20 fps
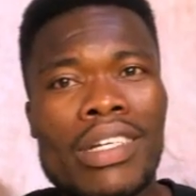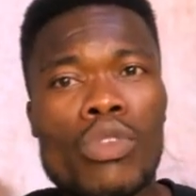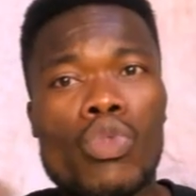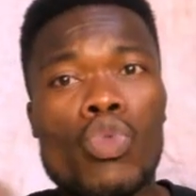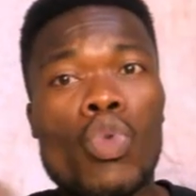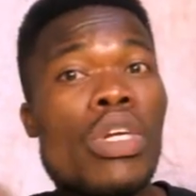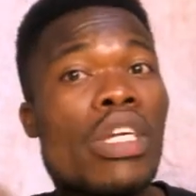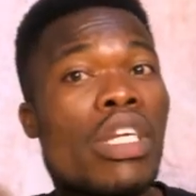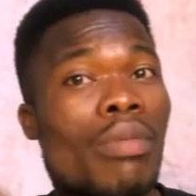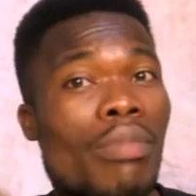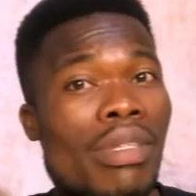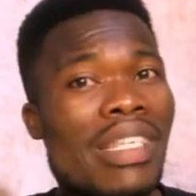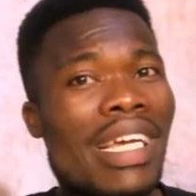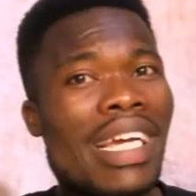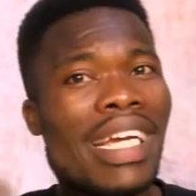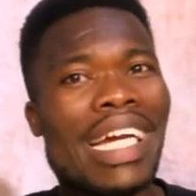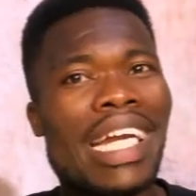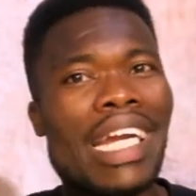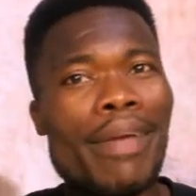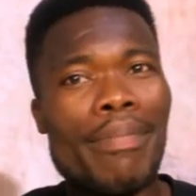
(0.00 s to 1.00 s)
So,
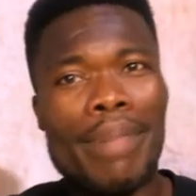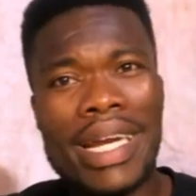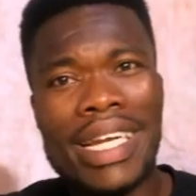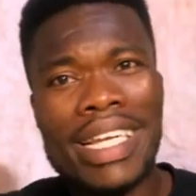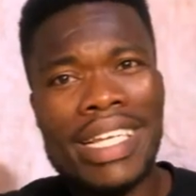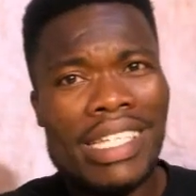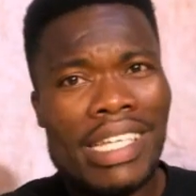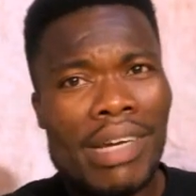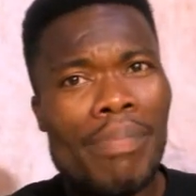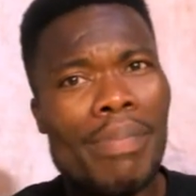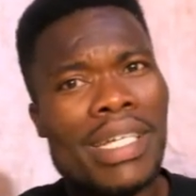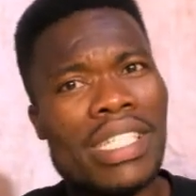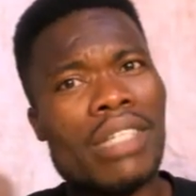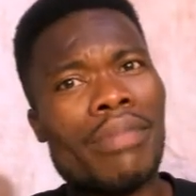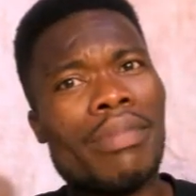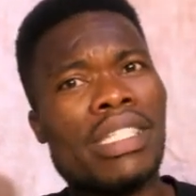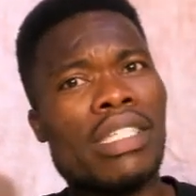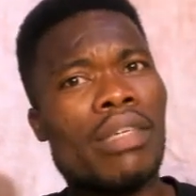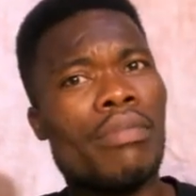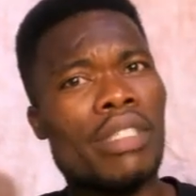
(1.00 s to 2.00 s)
Nimsen can a banner year pass
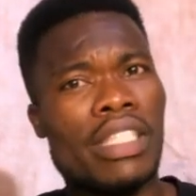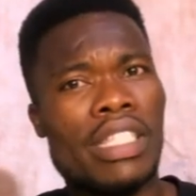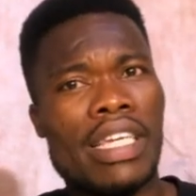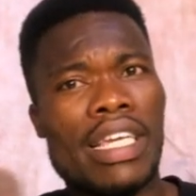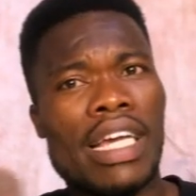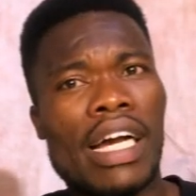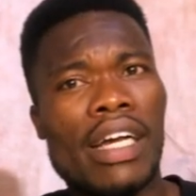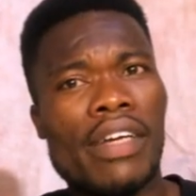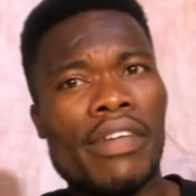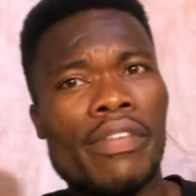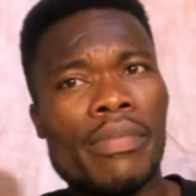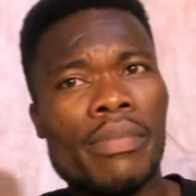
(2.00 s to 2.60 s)
about this year.